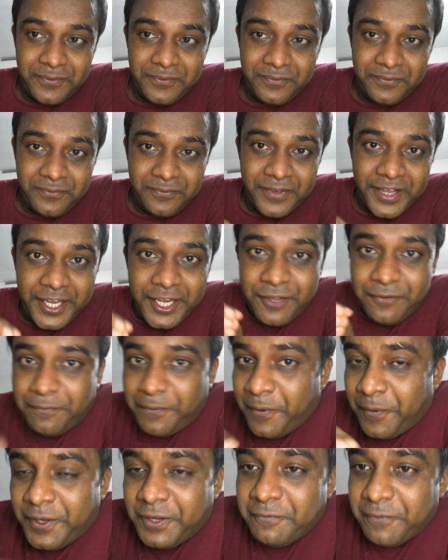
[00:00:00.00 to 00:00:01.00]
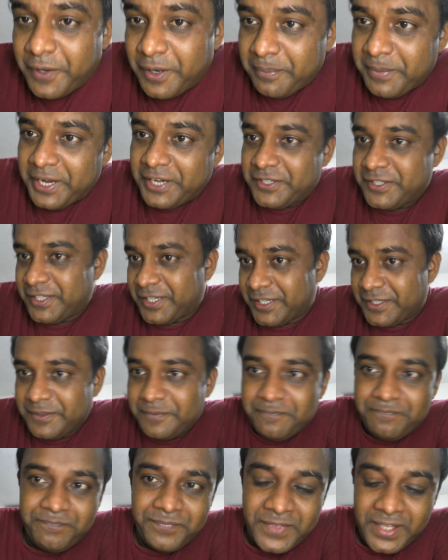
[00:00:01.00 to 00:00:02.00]
very few
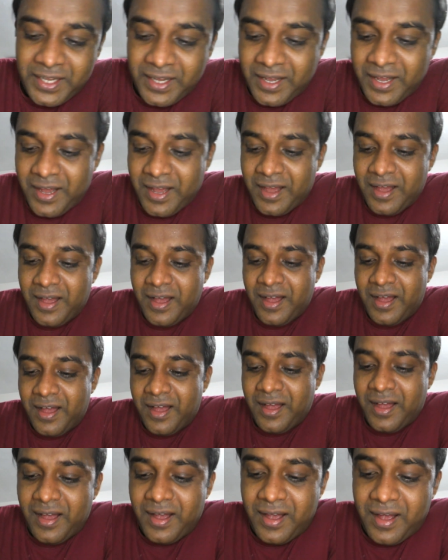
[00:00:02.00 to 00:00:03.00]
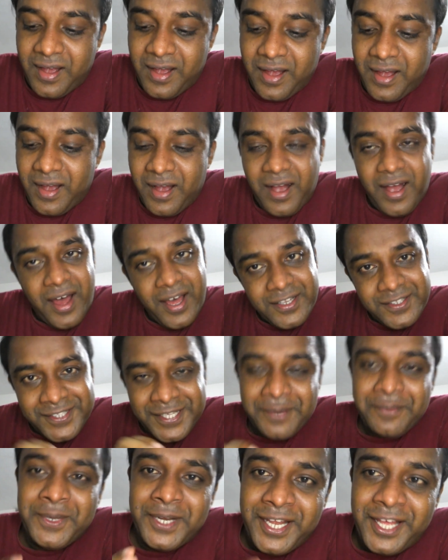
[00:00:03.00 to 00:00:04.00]
information are
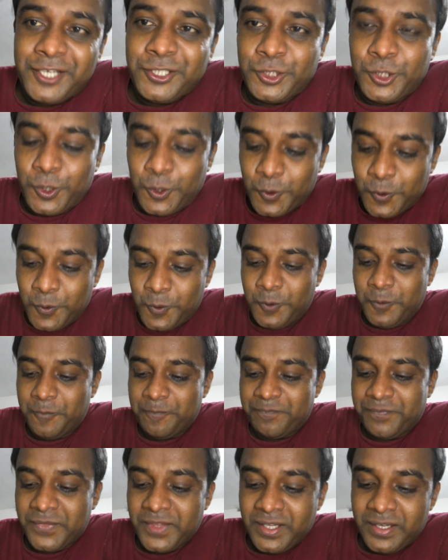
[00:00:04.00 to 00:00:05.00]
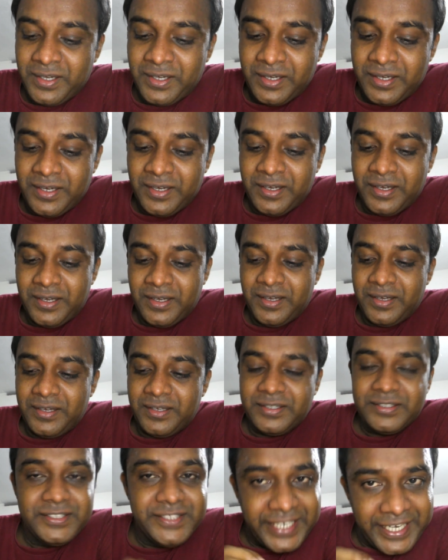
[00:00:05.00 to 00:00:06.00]
similar to
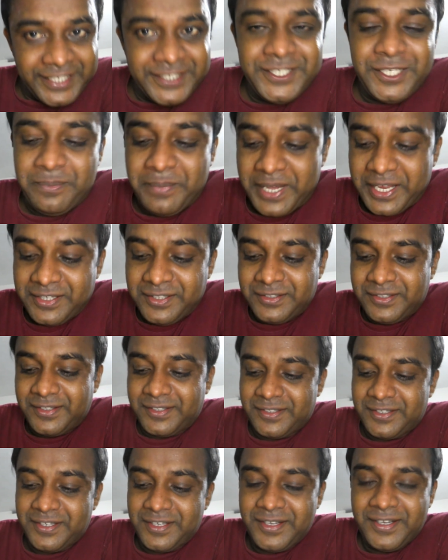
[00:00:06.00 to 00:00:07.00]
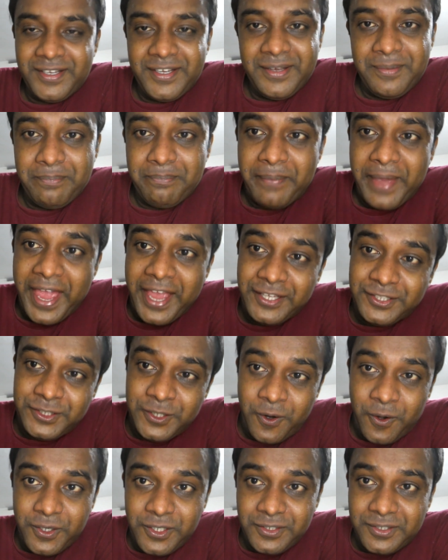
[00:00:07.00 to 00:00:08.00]
judgments based
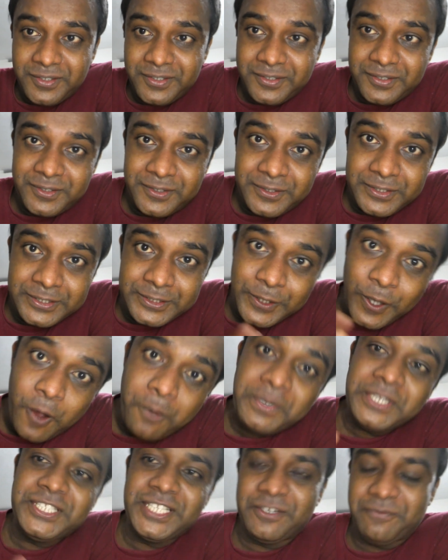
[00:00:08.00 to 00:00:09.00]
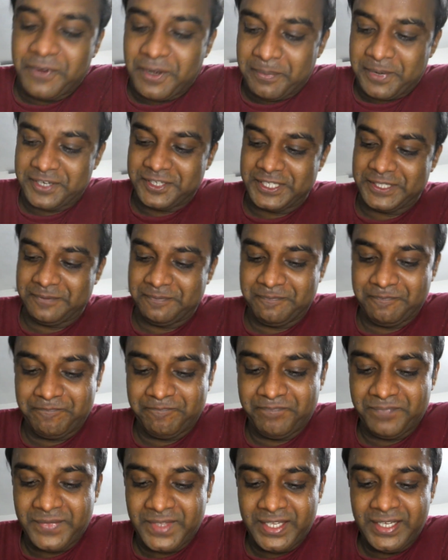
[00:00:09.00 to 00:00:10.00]
on so much information.
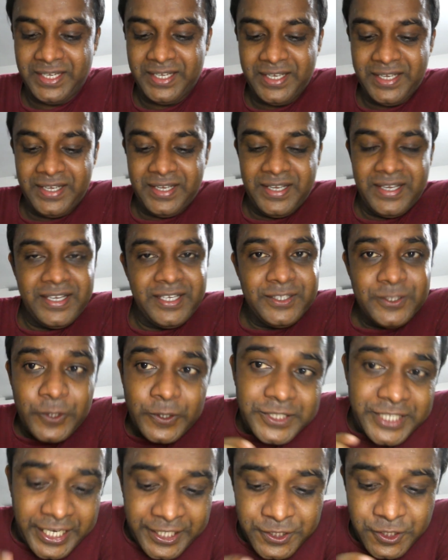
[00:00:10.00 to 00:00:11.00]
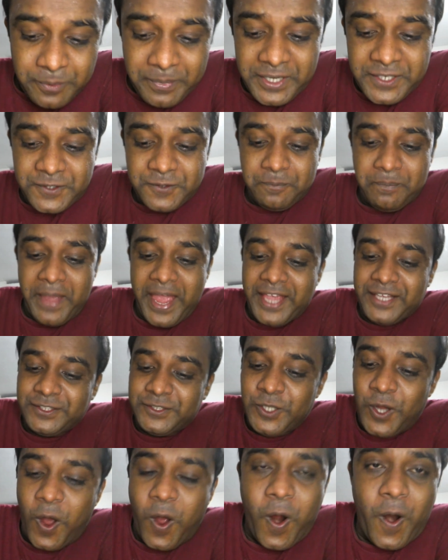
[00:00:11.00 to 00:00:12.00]
So judgments
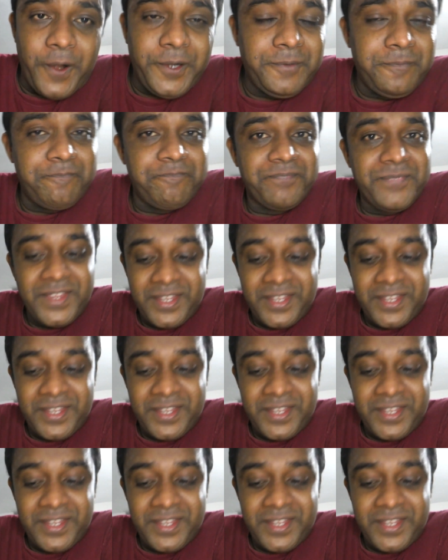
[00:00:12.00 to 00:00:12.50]
based on